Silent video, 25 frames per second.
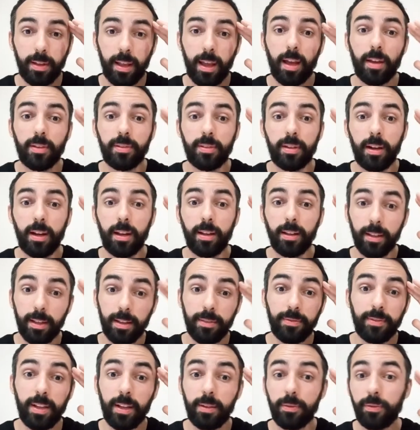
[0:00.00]
house that I
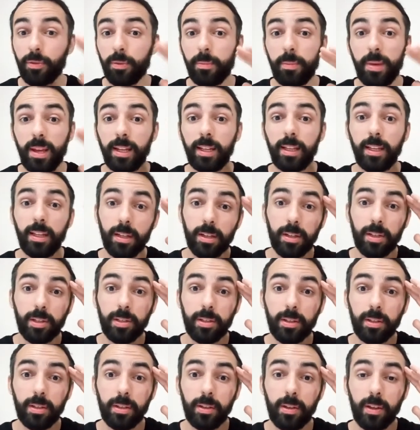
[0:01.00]
lived in for many years.
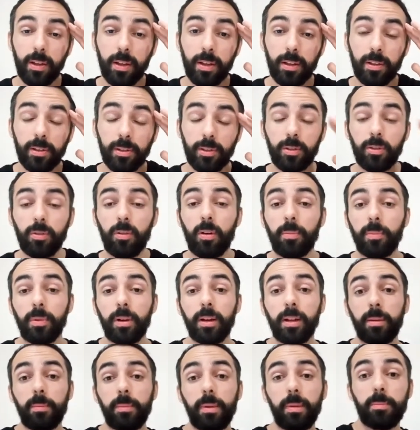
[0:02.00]
So I'm going
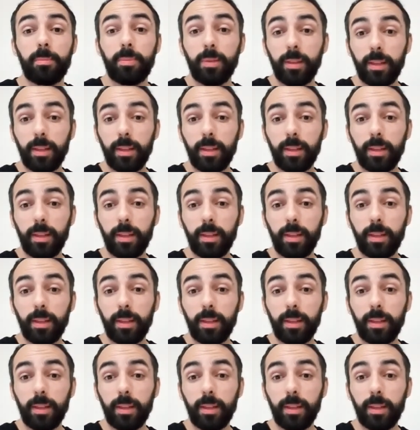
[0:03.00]
to be